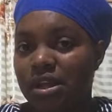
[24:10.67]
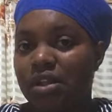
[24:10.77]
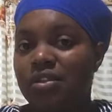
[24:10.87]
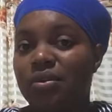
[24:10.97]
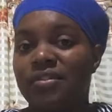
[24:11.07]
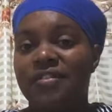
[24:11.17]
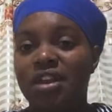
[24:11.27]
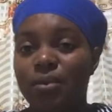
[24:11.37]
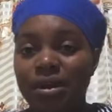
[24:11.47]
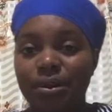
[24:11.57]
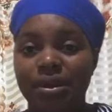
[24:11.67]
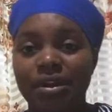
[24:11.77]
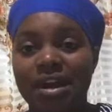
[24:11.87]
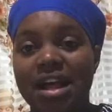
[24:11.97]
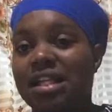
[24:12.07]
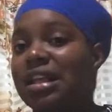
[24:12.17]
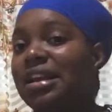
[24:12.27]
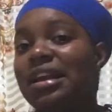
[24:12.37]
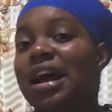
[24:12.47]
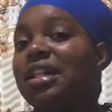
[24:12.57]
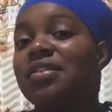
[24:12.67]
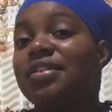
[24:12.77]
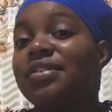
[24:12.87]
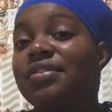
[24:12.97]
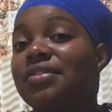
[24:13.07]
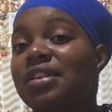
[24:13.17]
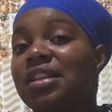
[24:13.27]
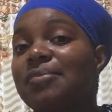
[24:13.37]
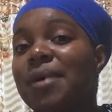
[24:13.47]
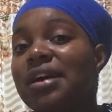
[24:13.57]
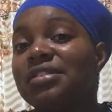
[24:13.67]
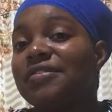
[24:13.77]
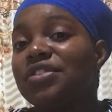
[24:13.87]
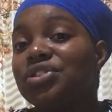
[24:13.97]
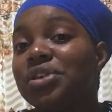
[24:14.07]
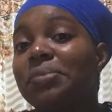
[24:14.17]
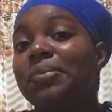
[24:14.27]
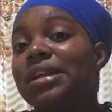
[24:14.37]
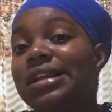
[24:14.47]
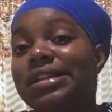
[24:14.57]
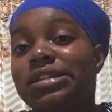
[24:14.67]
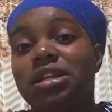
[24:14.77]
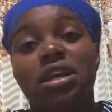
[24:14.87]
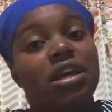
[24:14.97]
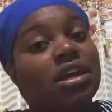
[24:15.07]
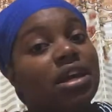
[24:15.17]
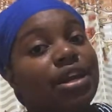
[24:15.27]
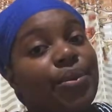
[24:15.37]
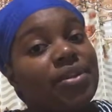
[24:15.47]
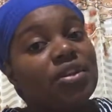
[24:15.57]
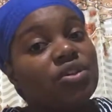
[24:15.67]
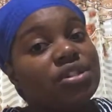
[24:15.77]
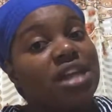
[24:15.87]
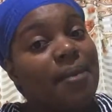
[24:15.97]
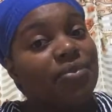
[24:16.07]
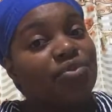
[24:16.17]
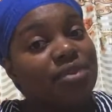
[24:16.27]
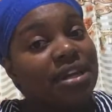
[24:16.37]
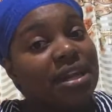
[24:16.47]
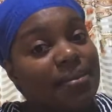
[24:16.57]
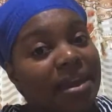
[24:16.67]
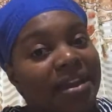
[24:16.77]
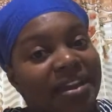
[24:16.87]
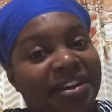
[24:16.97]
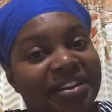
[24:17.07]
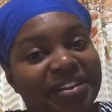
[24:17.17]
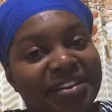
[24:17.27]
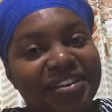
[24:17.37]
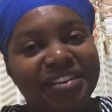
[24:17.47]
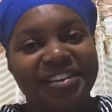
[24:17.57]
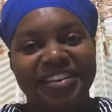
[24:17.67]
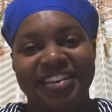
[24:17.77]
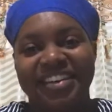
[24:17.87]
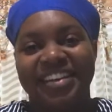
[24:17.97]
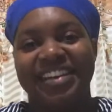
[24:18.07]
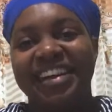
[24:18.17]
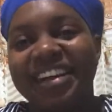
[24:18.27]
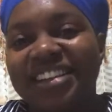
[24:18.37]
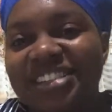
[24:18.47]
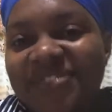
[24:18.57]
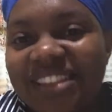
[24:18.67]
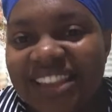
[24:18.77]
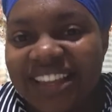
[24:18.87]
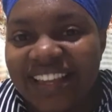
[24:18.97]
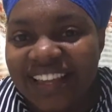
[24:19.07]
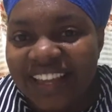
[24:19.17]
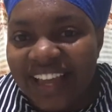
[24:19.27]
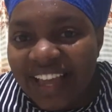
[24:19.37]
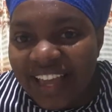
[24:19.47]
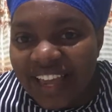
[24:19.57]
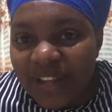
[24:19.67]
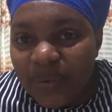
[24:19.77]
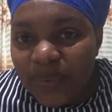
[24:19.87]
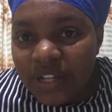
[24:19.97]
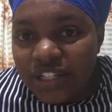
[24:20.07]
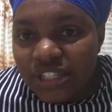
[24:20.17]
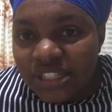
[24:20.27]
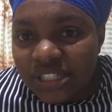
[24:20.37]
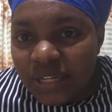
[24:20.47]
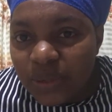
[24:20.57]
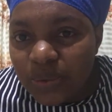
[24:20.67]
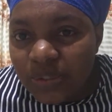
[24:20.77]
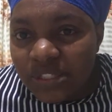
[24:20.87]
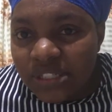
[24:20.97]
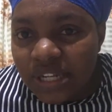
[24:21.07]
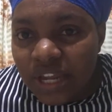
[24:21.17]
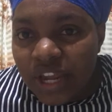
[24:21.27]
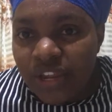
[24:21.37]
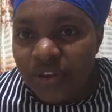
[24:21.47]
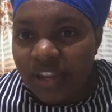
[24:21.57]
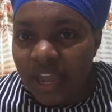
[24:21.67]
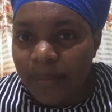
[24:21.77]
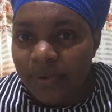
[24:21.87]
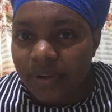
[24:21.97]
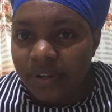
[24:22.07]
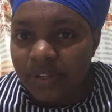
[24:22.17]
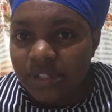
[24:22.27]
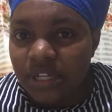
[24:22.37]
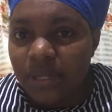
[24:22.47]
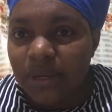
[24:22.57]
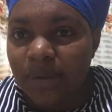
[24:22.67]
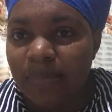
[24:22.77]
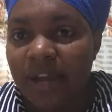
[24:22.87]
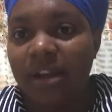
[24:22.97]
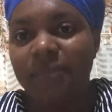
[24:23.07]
So if anyone out there has any answers to this part of the trick, please, now is a good time to reel them in. Jimmy C, it will just close your camera till you come back.